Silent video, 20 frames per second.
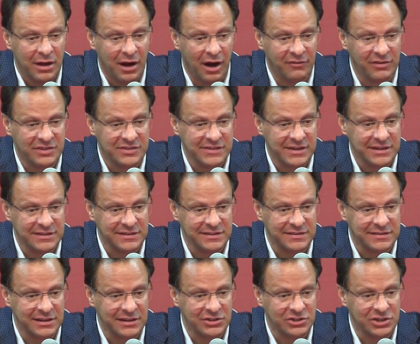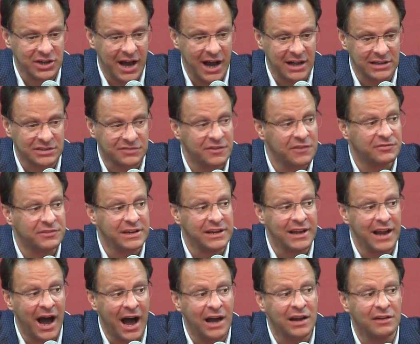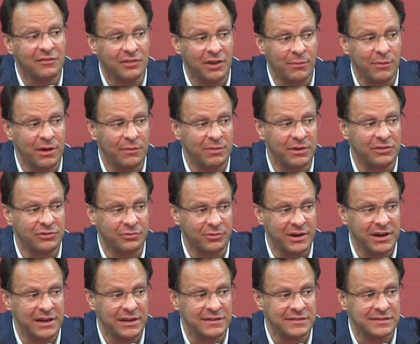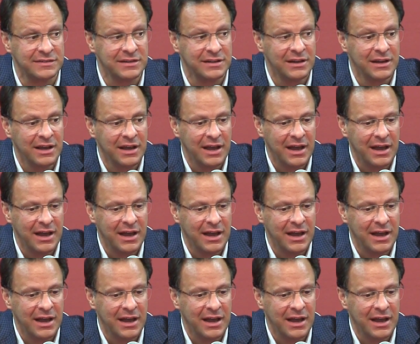of his 66 shots, 59 of them had been threes.